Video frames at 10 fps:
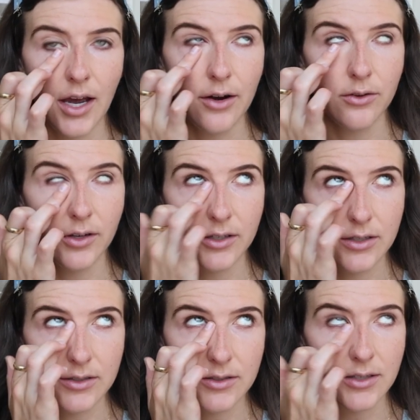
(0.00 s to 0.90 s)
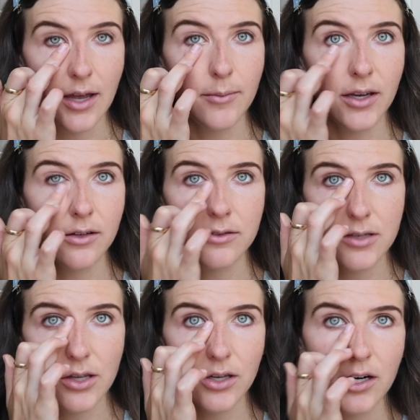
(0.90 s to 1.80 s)
I don't like to set my
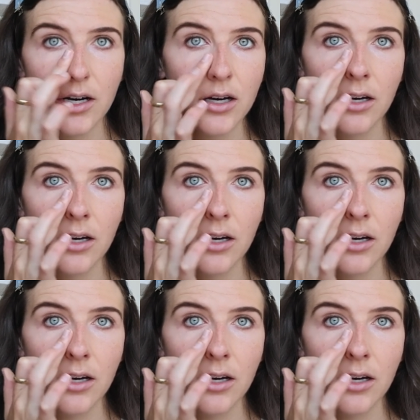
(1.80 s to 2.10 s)
concealer